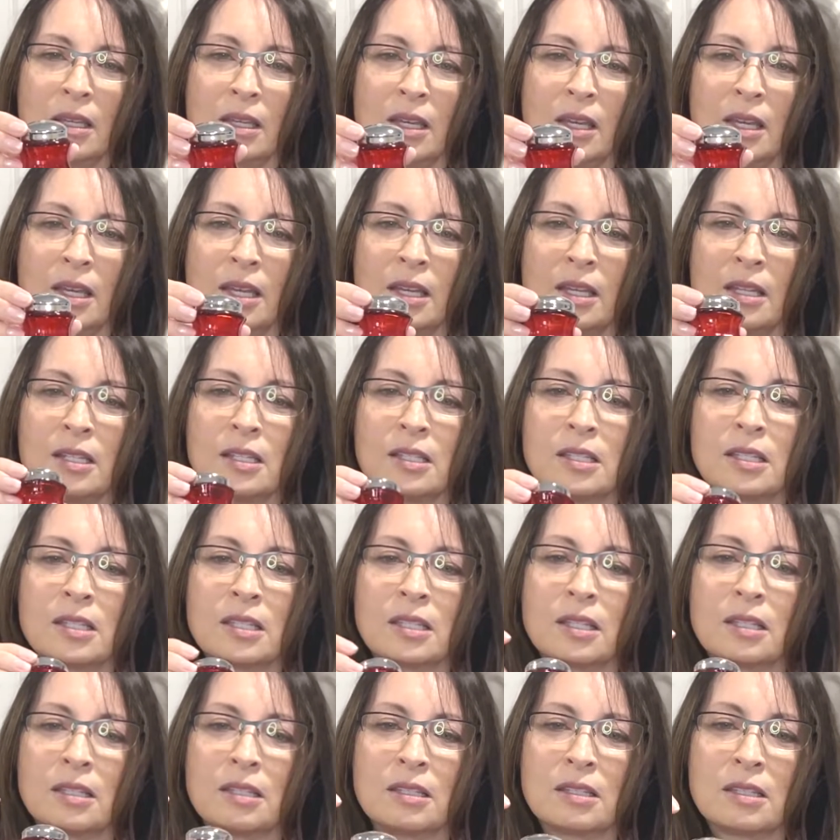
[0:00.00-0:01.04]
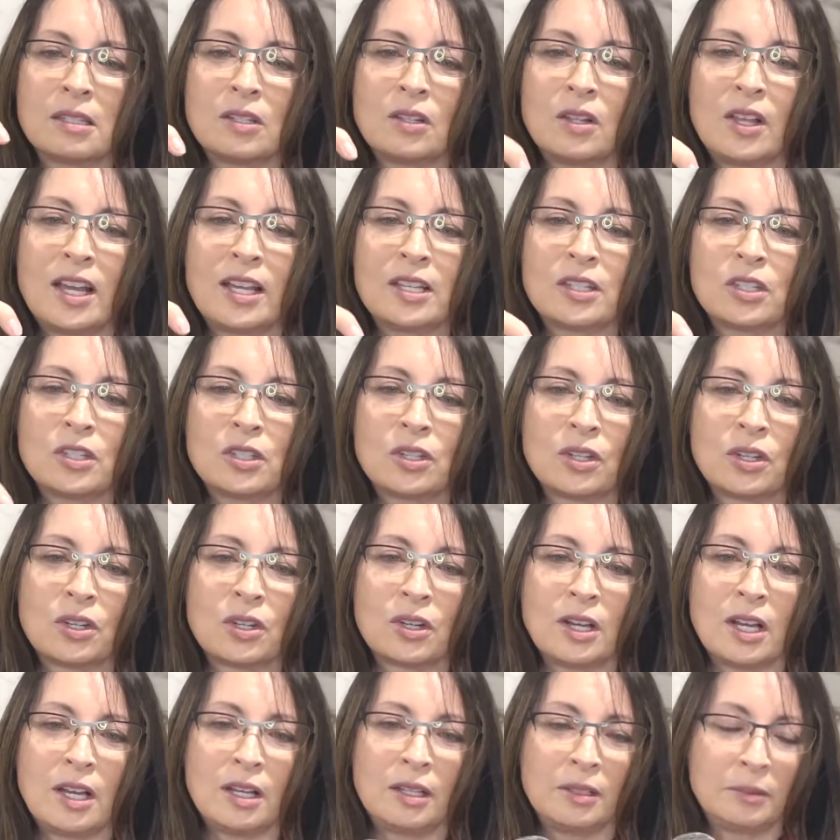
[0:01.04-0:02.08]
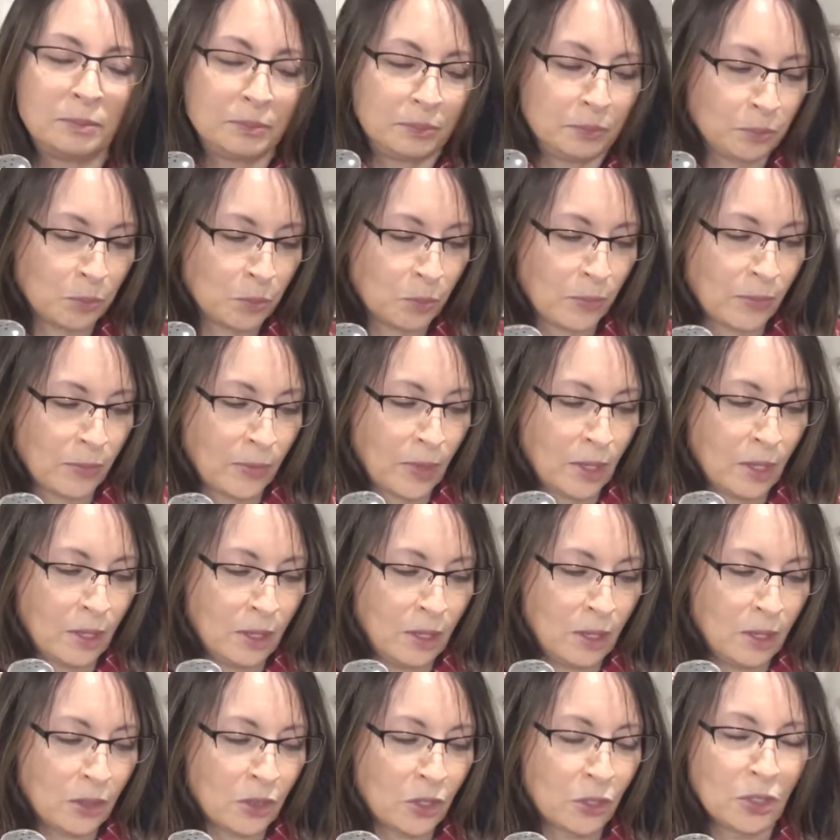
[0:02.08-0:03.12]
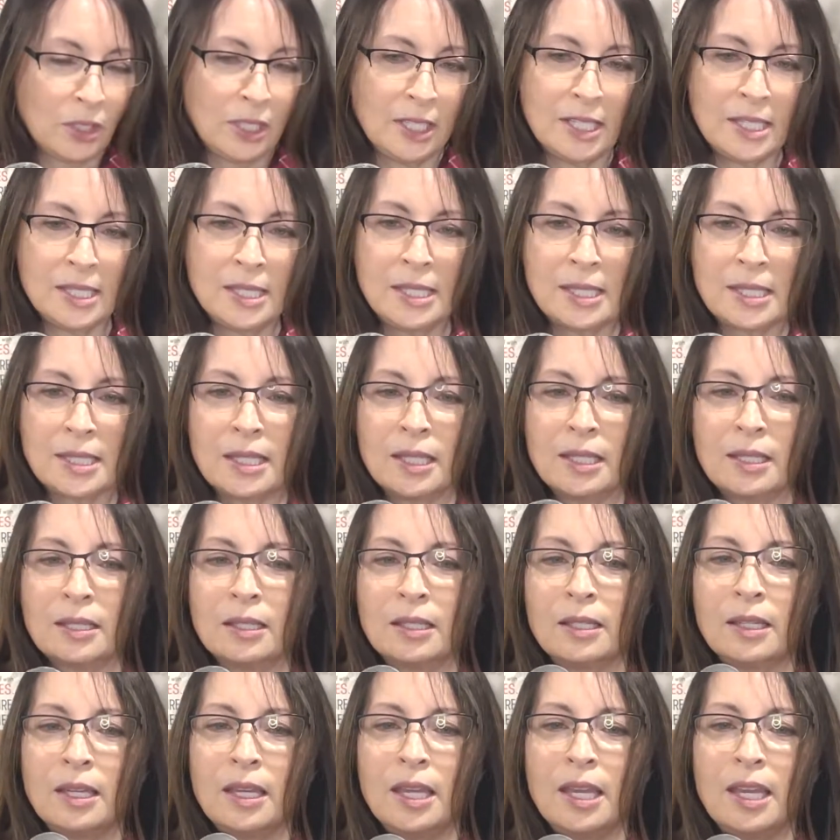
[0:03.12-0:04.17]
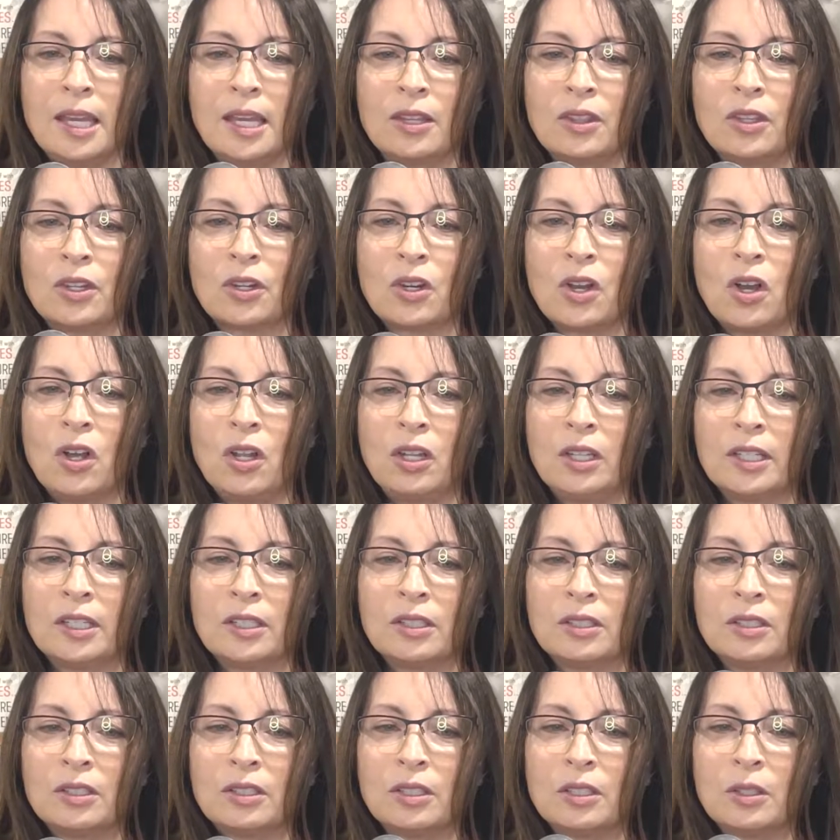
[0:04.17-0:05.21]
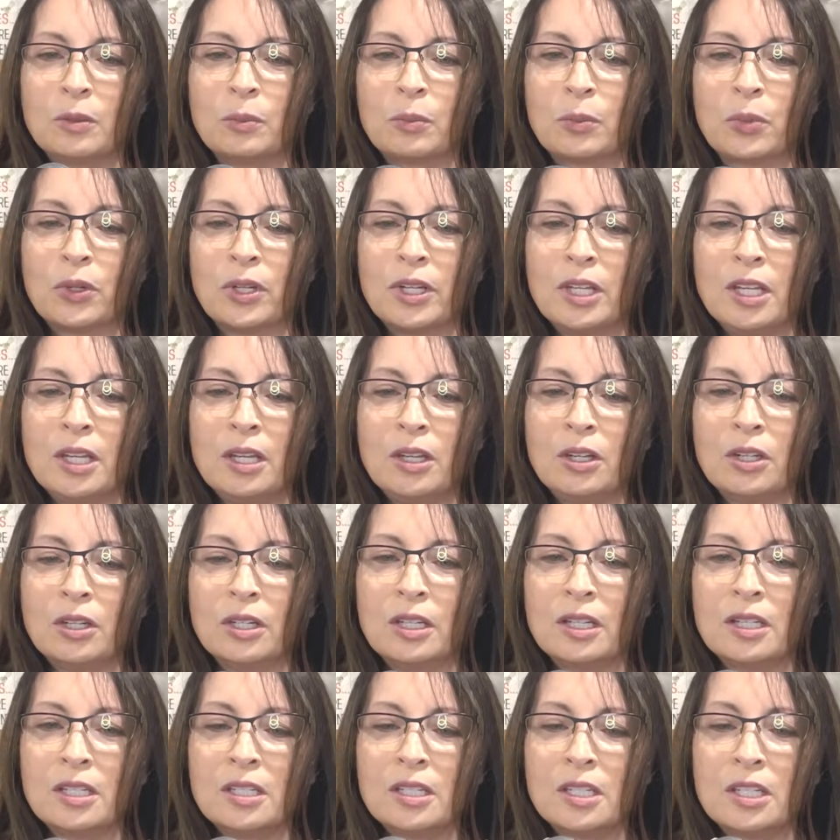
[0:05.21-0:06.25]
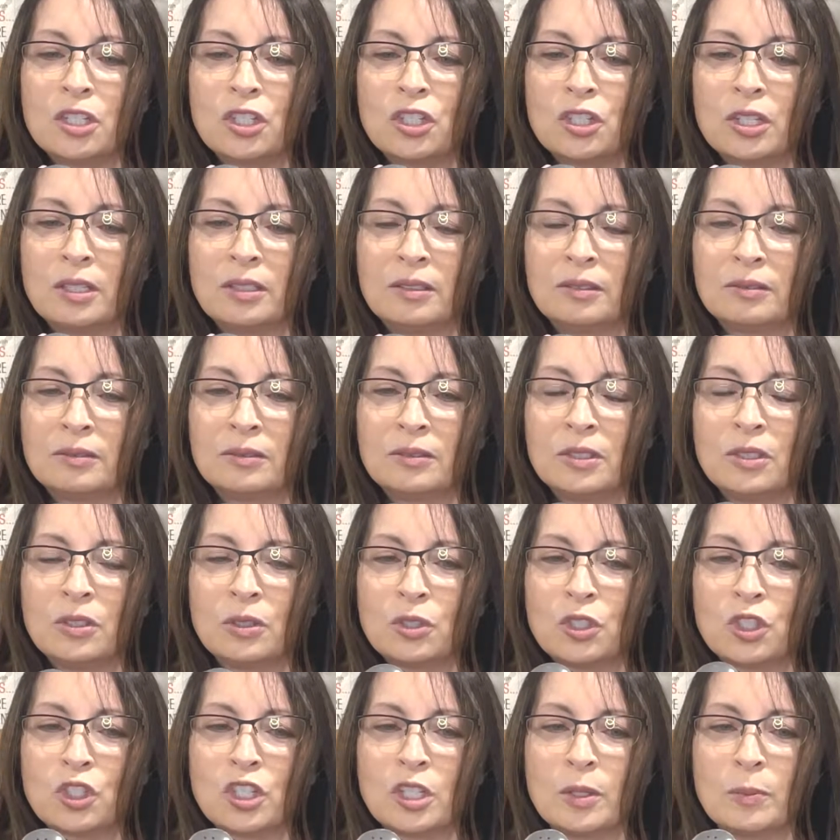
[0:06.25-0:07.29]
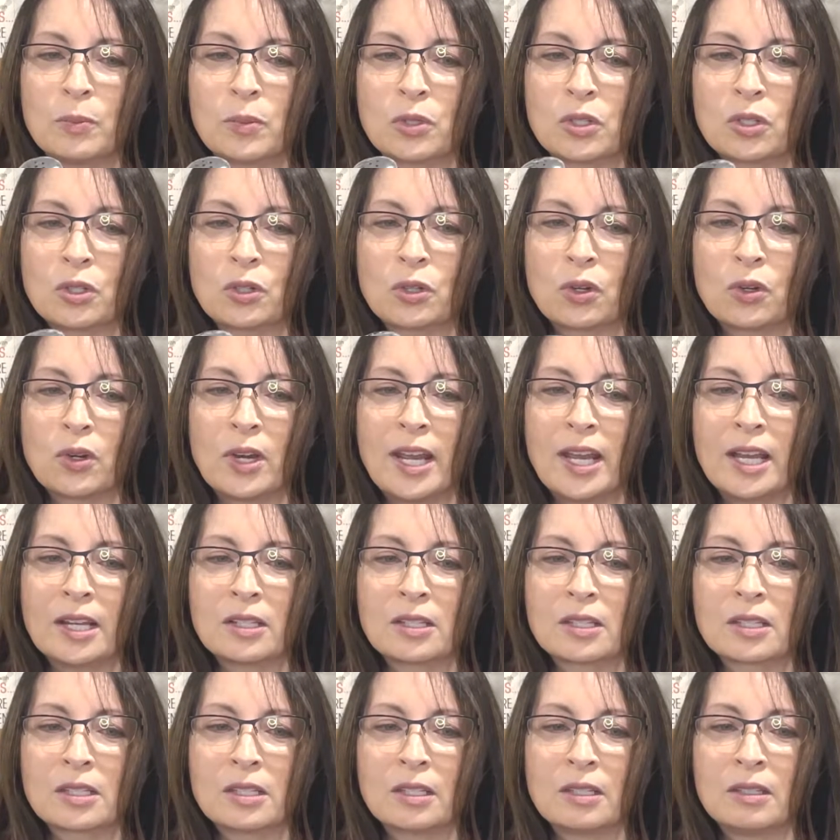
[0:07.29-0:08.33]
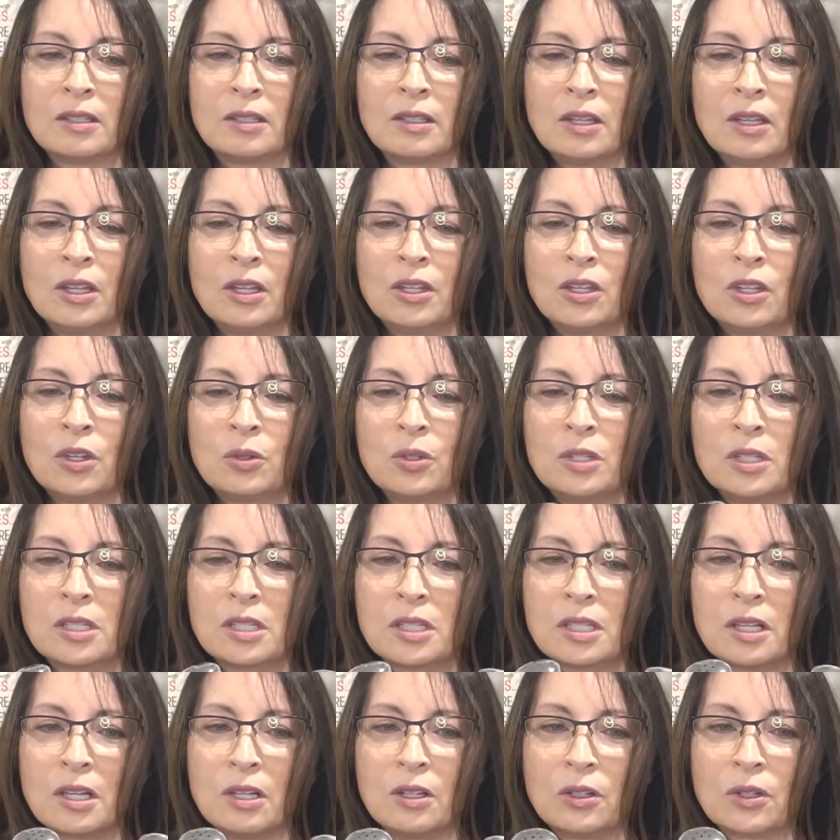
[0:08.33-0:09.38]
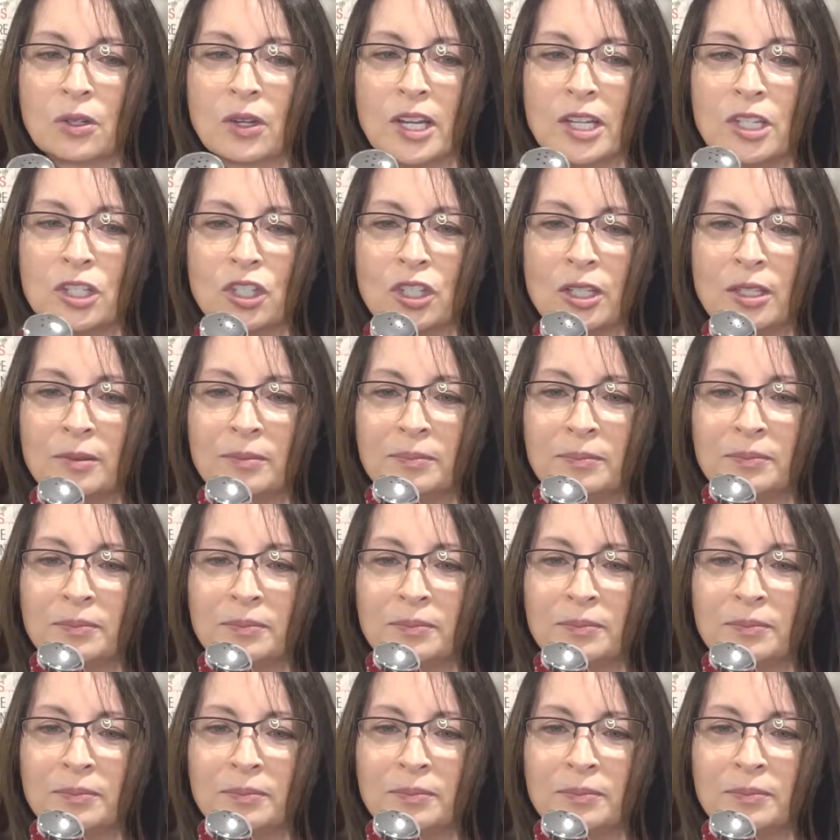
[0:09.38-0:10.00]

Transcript: And it still has their lids, and they're all in pretty good condition. No chips or cracks and no discoloration.